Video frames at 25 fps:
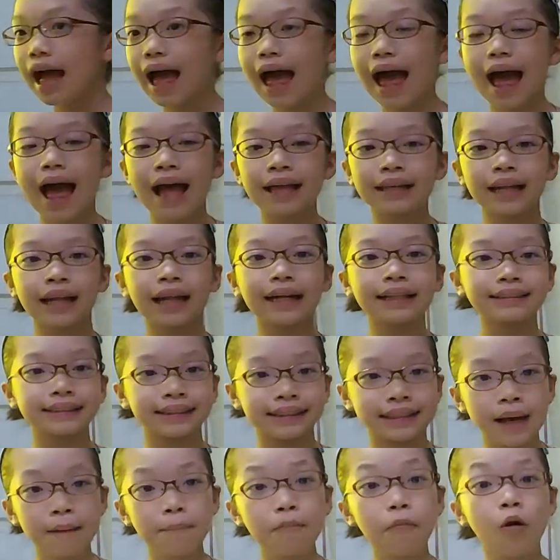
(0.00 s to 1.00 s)
And an
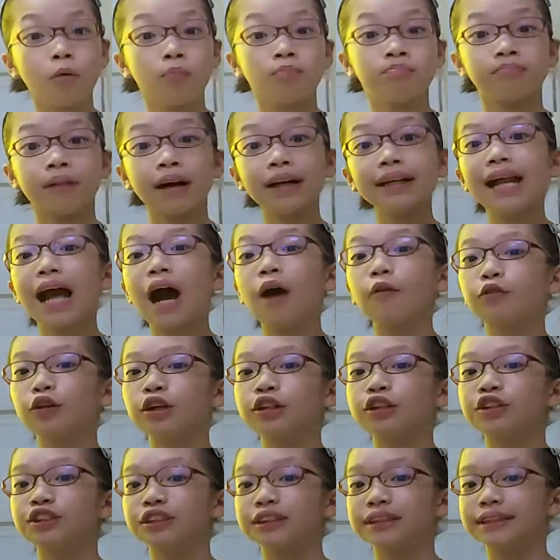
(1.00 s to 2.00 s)
example might help you
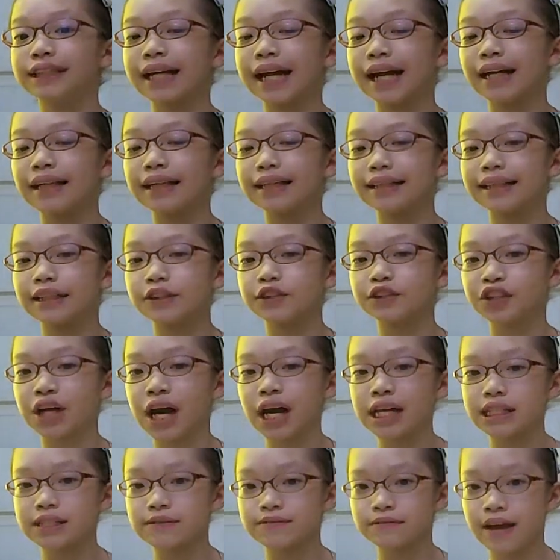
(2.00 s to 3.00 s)
understand the
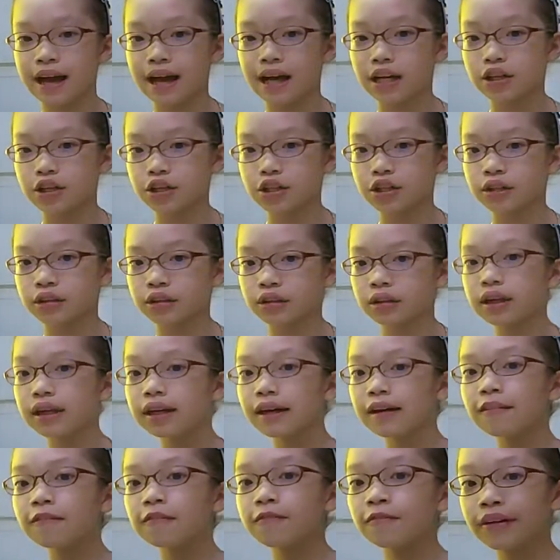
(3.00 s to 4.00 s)
transaction
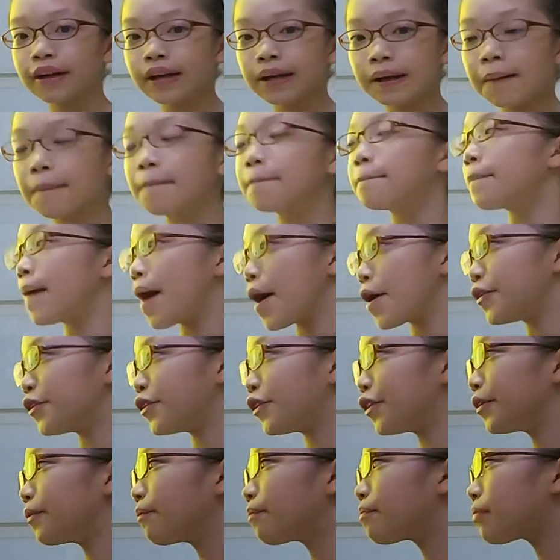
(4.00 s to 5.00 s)
fee
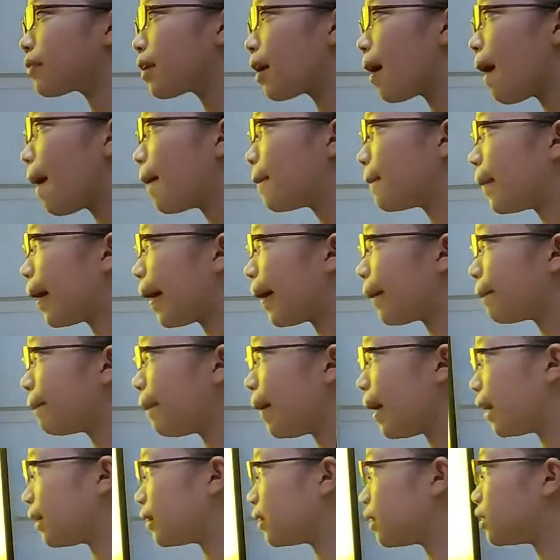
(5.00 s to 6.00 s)
better. My
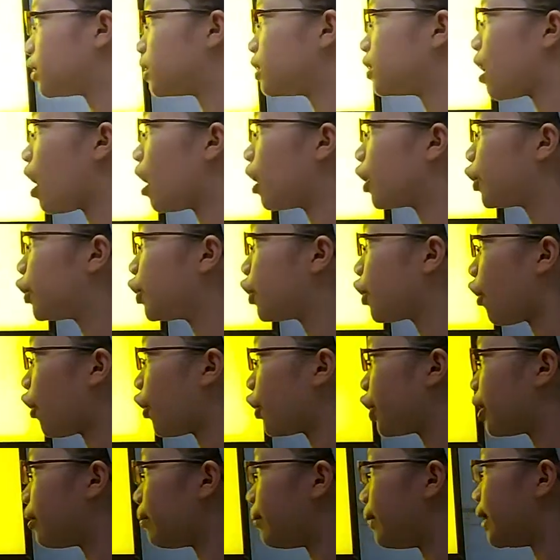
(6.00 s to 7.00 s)
bank does not
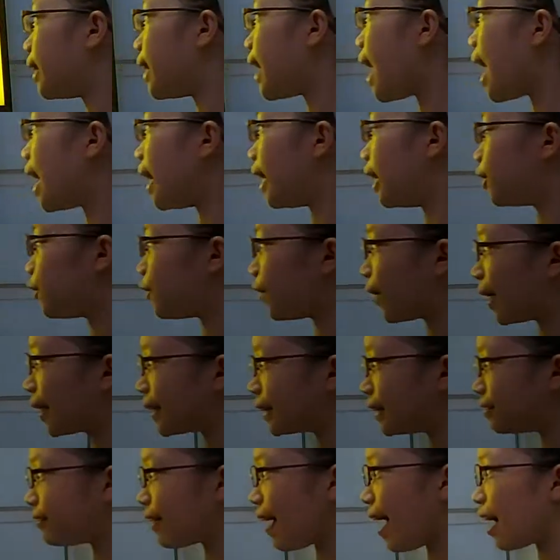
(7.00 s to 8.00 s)
charge me any
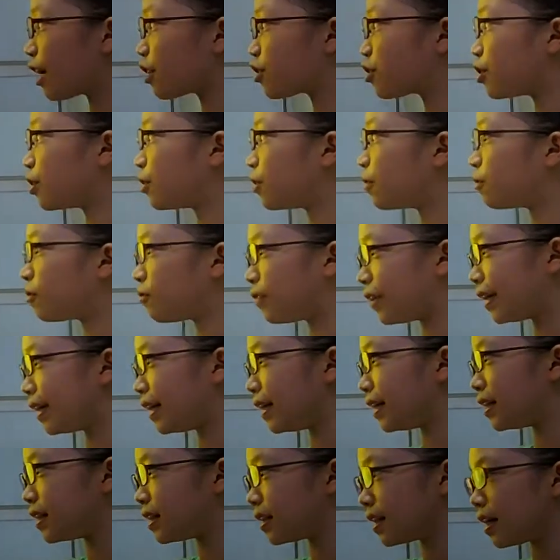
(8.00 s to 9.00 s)
transaction
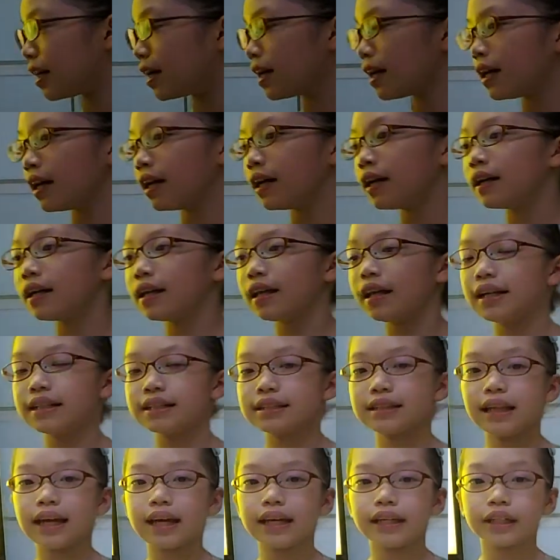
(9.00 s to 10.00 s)
fees.
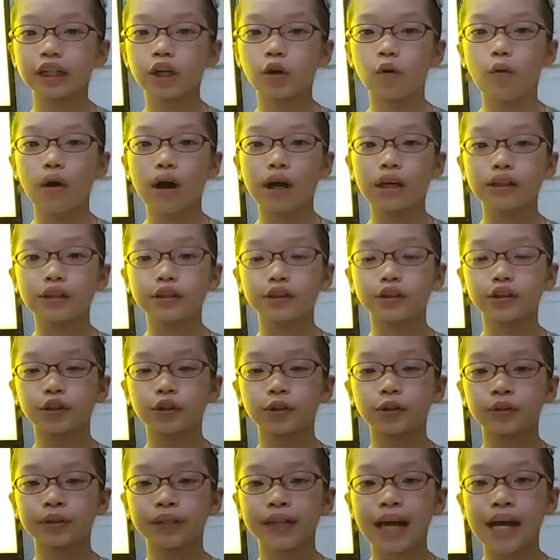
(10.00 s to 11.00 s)
It's like you want
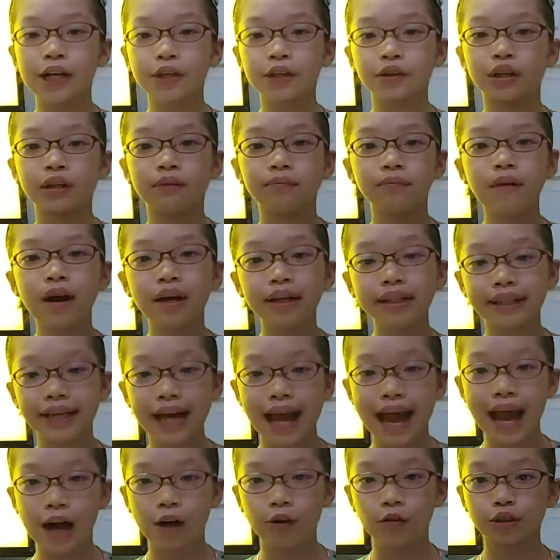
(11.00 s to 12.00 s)
to get your
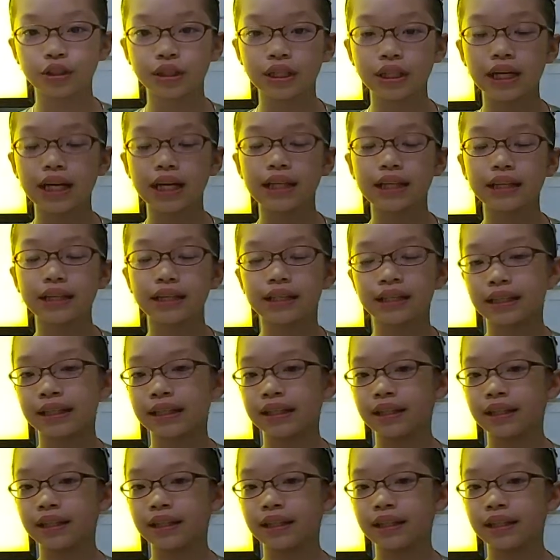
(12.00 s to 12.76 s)
money out in